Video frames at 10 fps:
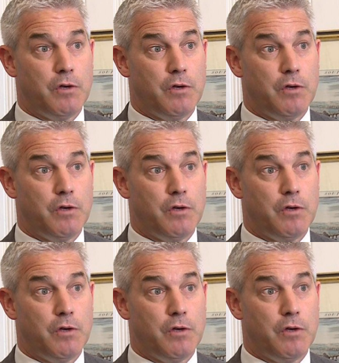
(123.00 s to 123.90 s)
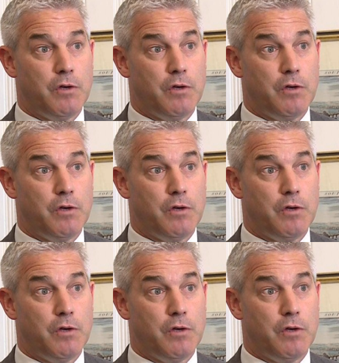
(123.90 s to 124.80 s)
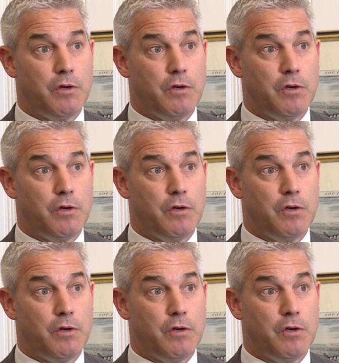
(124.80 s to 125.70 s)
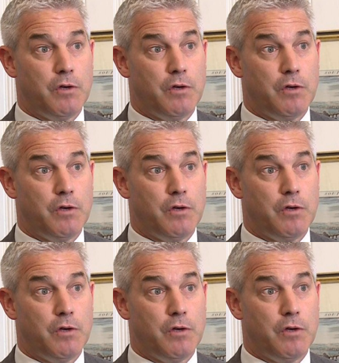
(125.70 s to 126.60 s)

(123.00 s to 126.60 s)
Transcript: The face doesn't move, so there is nothing to read.